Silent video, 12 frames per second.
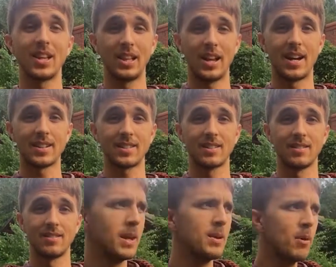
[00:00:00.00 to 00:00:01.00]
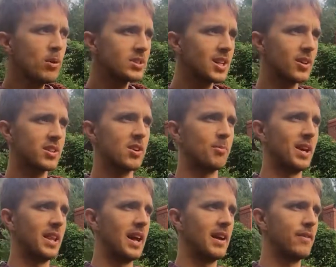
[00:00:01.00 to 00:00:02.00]
a lot. In most areas of my
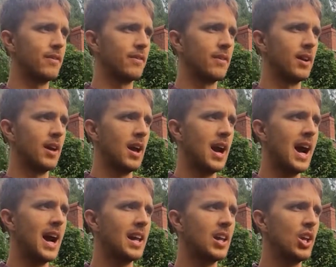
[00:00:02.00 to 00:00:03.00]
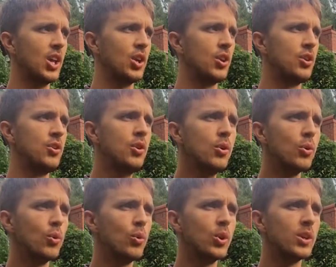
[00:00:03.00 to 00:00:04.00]
life, I
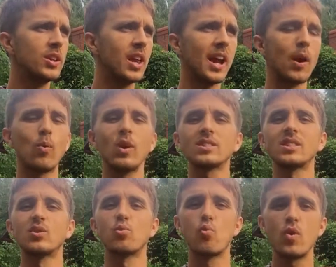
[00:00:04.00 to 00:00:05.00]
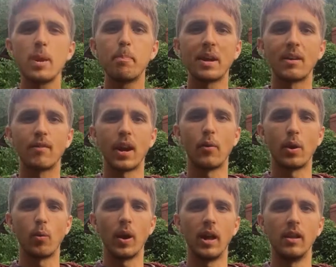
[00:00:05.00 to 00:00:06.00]
knew that I wasn't reaping very
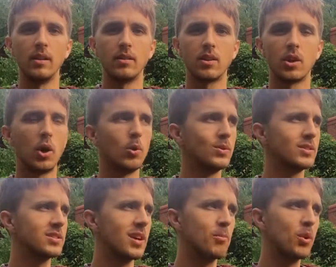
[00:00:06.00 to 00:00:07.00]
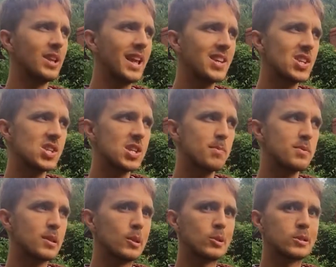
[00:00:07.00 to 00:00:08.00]
well. Some relationships
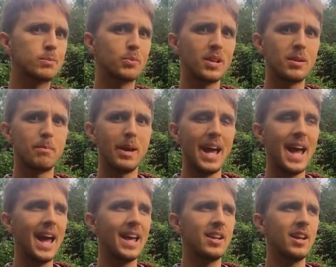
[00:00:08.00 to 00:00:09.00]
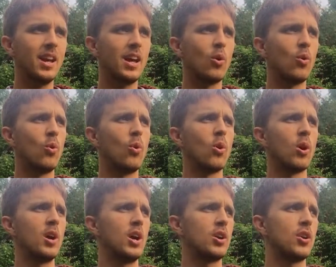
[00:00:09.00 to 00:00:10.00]
looked pretty bad, or
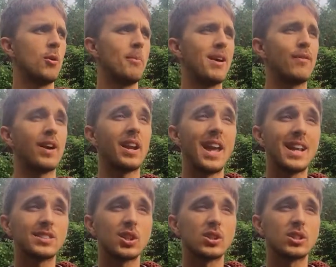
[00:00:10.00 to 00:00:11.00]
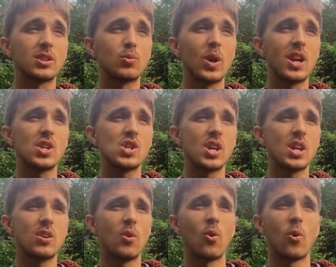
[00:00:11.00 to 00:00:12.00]
my financial
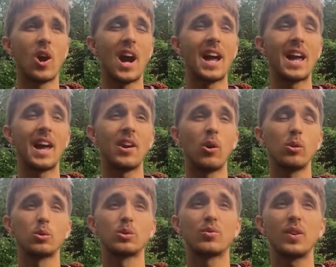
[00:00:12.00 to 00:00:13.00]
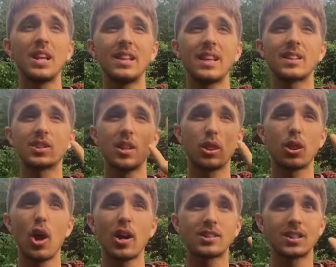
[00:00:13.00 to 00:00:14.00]
situation, or I had all those feelings and
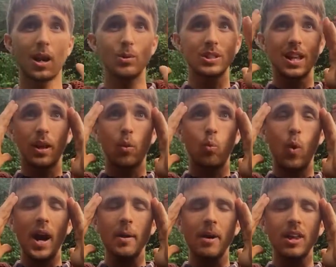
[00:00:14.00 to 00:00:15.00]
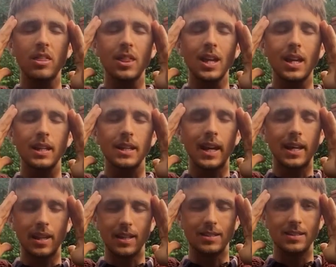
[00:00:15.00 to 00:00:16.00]
thoughts. I was like, why am I thinking like
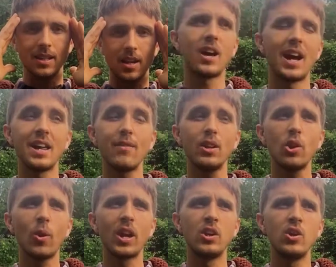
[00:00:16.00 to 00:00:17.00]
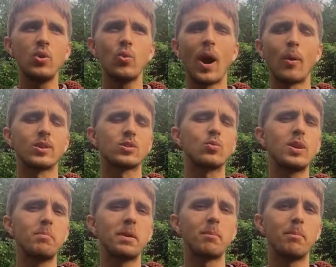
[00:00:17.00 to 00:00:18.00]
this? Even though I knew I was
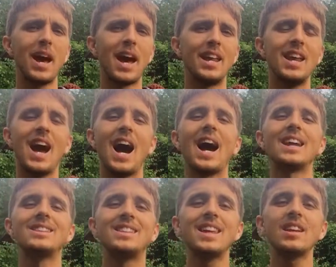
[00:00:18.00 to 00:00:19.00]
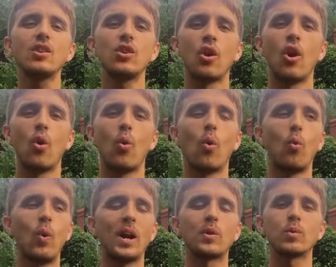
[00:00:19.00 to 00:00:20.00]
reaping bad, I didn't know
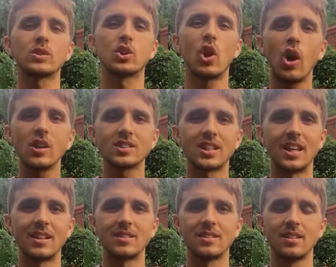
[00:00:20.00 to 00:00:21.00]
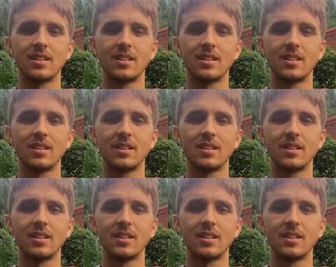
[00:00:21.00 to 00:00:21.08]
what was causing it.